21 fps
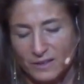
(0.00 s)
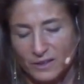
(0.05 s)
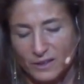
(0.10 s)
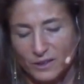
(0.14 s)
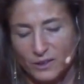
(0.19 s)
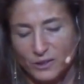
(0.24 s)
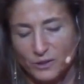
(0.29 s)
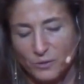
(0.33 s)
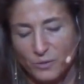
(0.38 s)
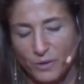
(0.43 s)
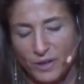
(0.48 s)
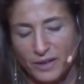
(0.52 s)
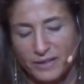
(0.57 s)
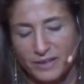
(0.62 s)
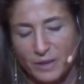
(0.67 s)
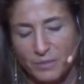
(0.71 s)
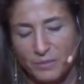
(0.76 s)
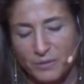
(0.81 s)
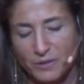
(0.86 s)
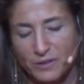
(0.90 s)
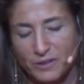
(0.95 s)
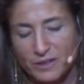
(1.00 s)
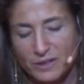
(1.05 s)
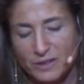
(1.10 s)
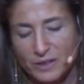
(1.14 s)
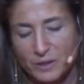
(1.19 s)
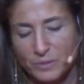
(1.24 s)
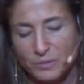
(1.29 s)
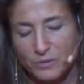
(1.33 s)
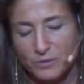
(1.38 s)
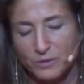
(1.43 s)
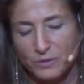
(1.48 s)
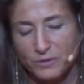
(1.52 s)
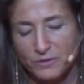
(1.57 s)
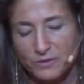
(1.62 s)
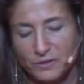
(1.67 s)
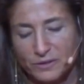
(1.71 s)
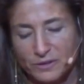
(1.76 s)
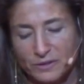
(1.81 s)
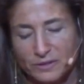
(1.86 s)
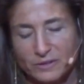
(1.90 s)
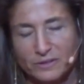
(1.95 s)
Did you want that person's
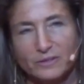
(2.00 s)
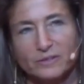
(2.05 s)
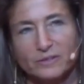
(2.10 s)
approval?